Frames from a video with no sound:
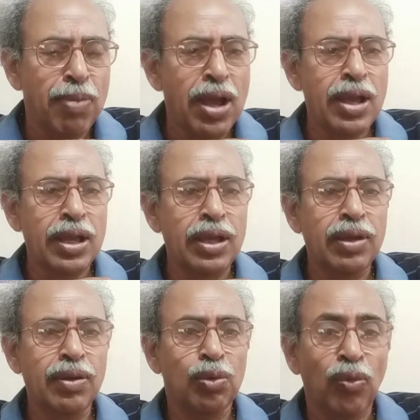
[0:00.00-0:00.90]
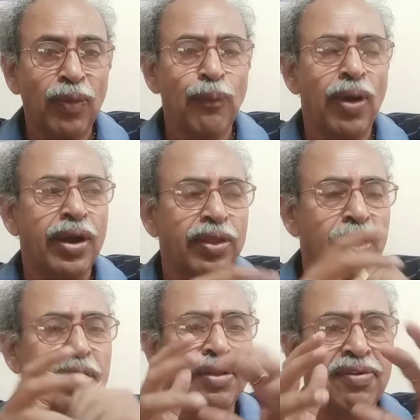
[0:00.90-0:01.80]
by Rutherford
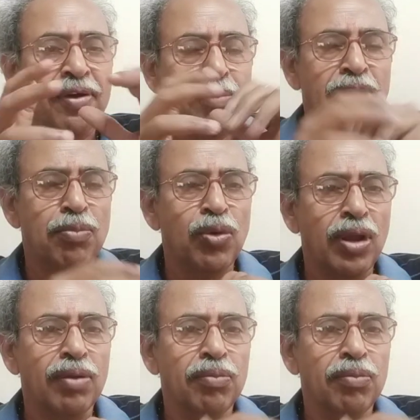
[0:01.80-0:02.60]
in his atomic model.